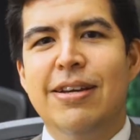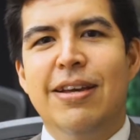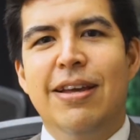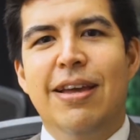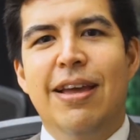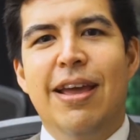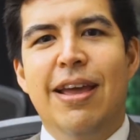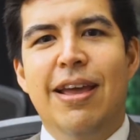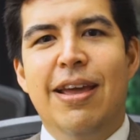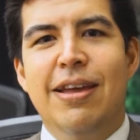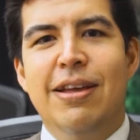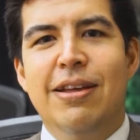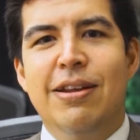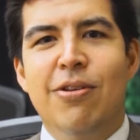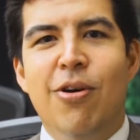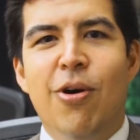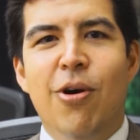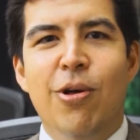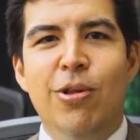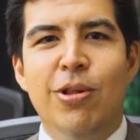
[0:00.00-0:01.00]
and
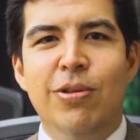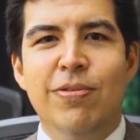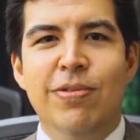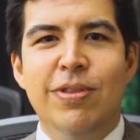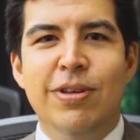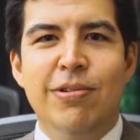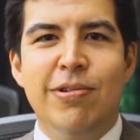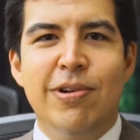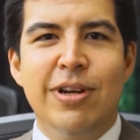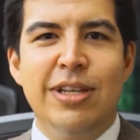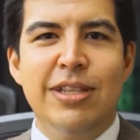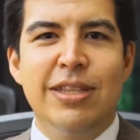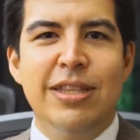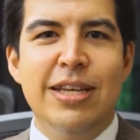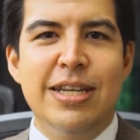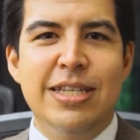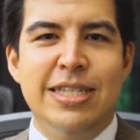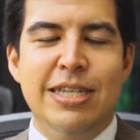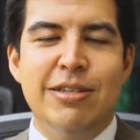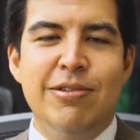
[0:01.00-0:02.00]
all of the great
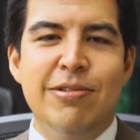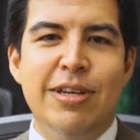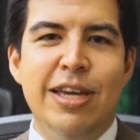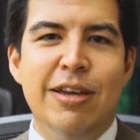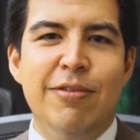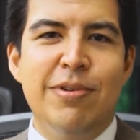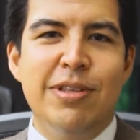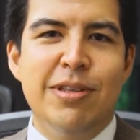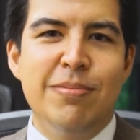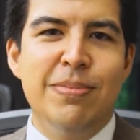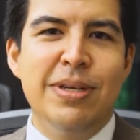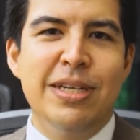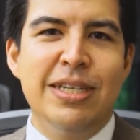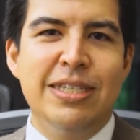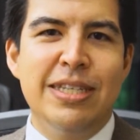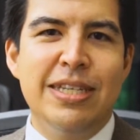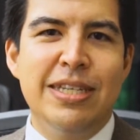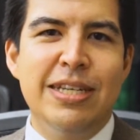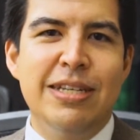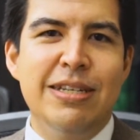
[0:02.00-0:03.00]
things that you get with a big
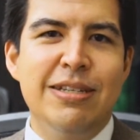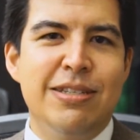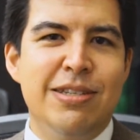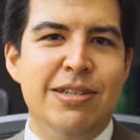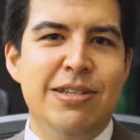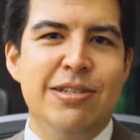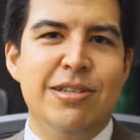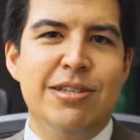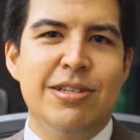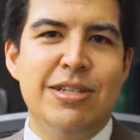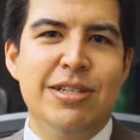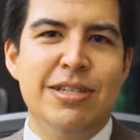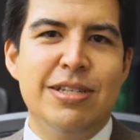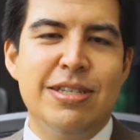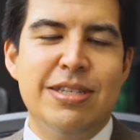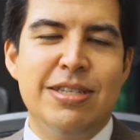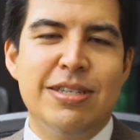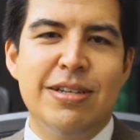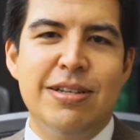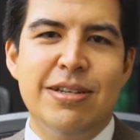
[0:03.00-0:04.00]
city, such
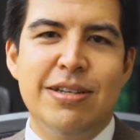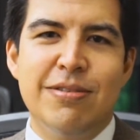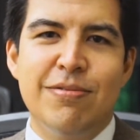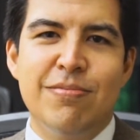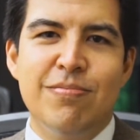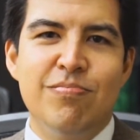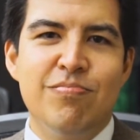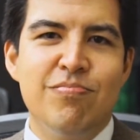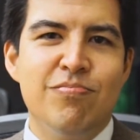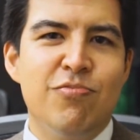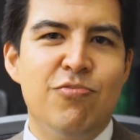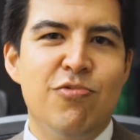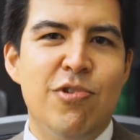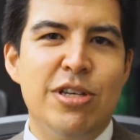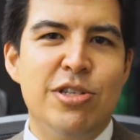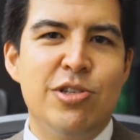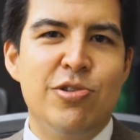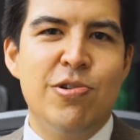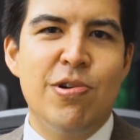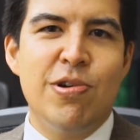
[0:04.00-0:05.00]
as
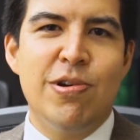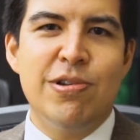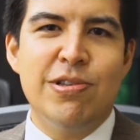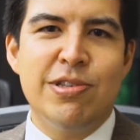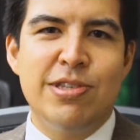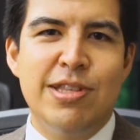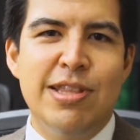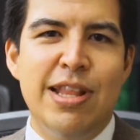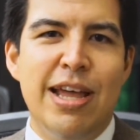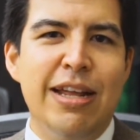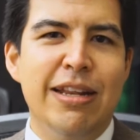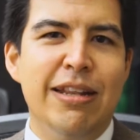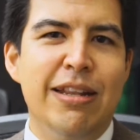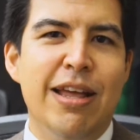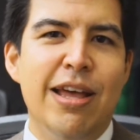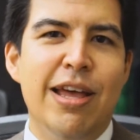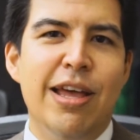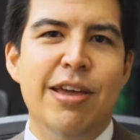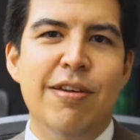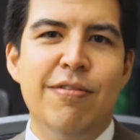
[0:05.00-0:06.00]
restaurants,
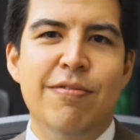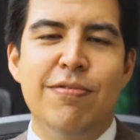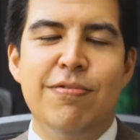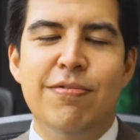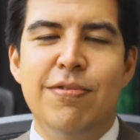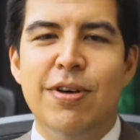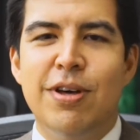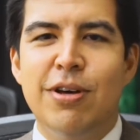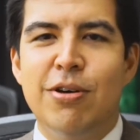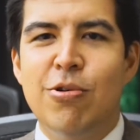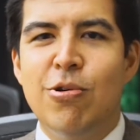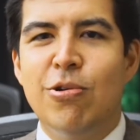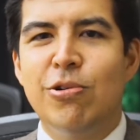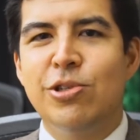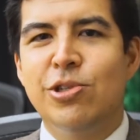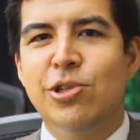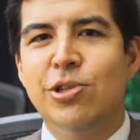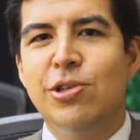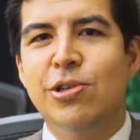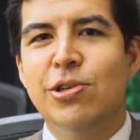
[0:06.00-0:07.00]
nightlife,
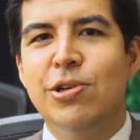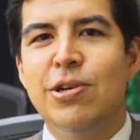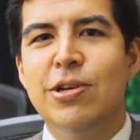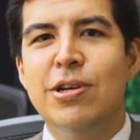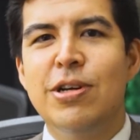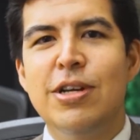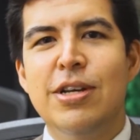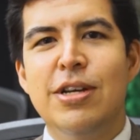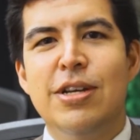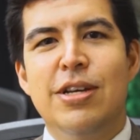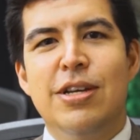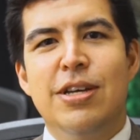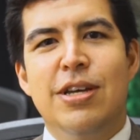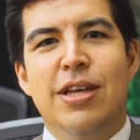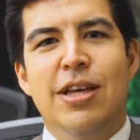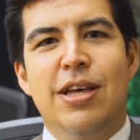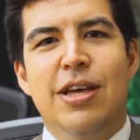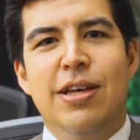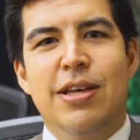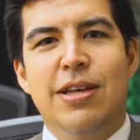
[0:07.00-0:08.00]
culture,
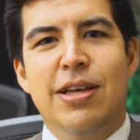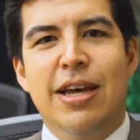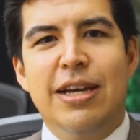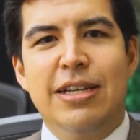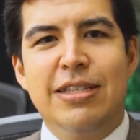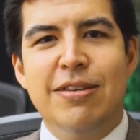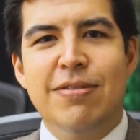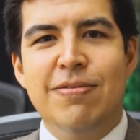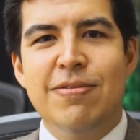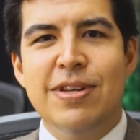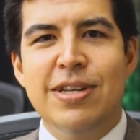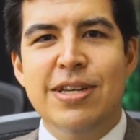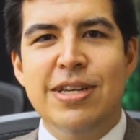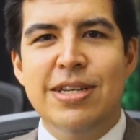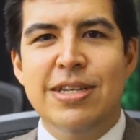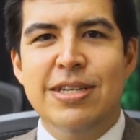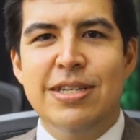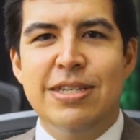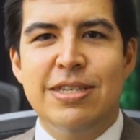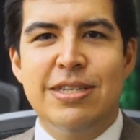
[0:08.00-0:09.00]

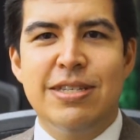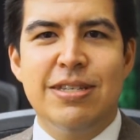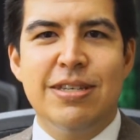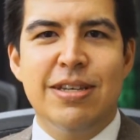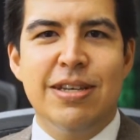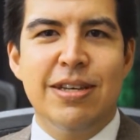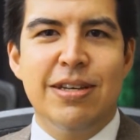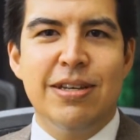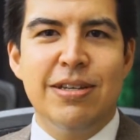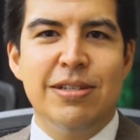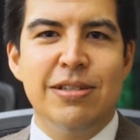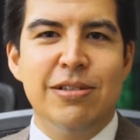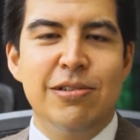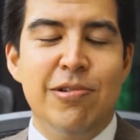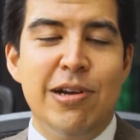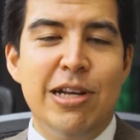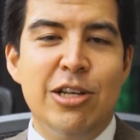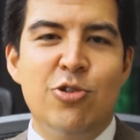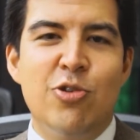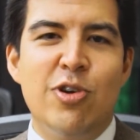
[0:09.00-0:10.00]
activities,
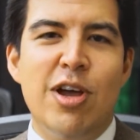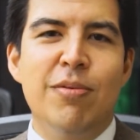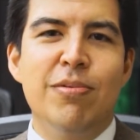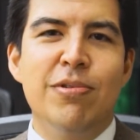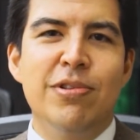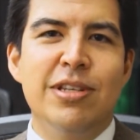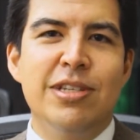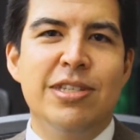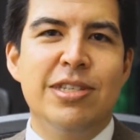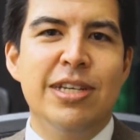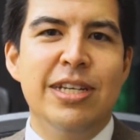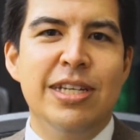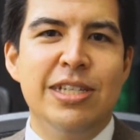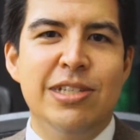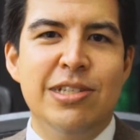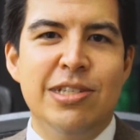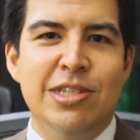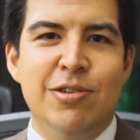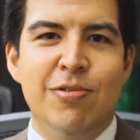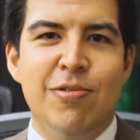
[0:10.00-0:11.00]
great travel
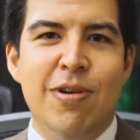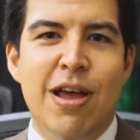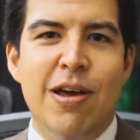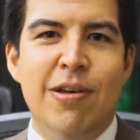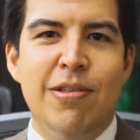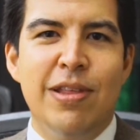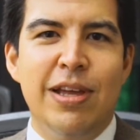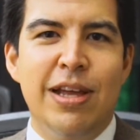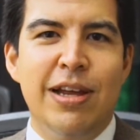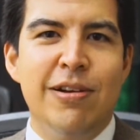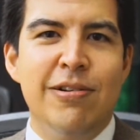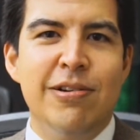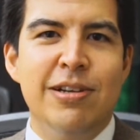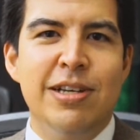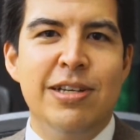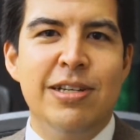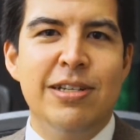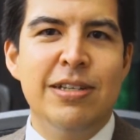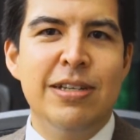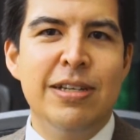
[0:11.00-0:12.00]
destinations around the
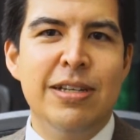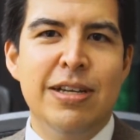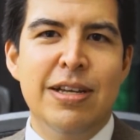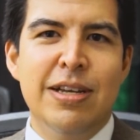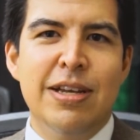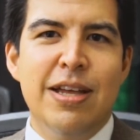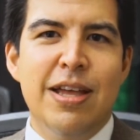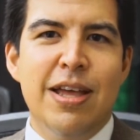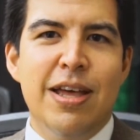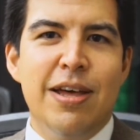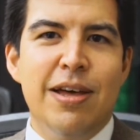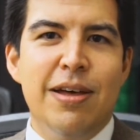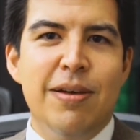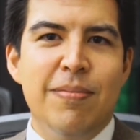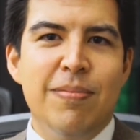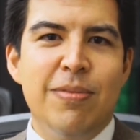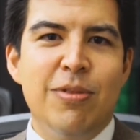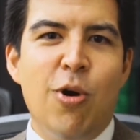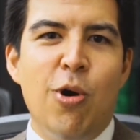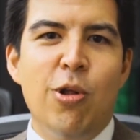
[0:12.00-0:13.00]
area.
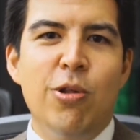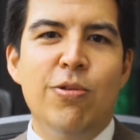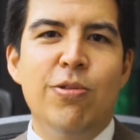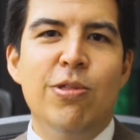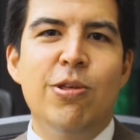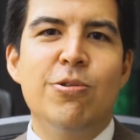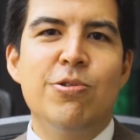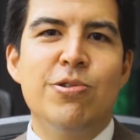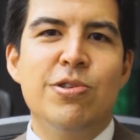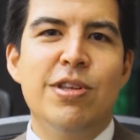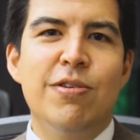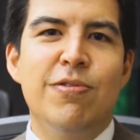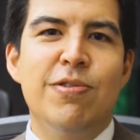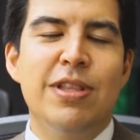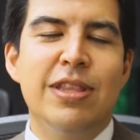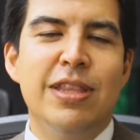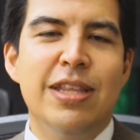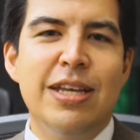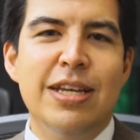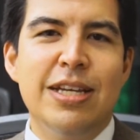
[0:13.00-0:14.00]
All of those
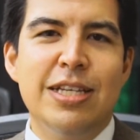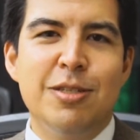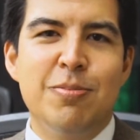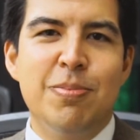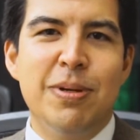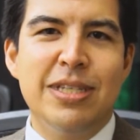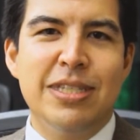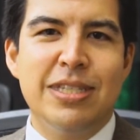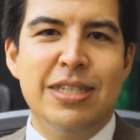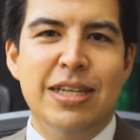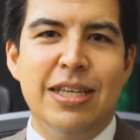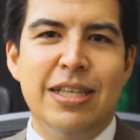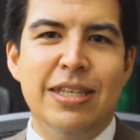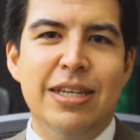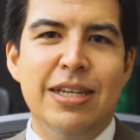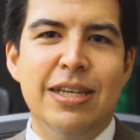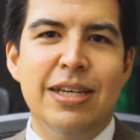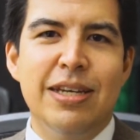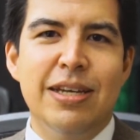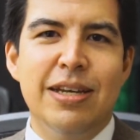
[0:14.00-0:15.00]
different things
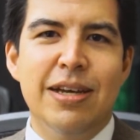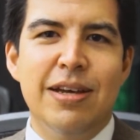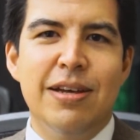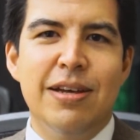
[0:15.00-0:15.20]
basically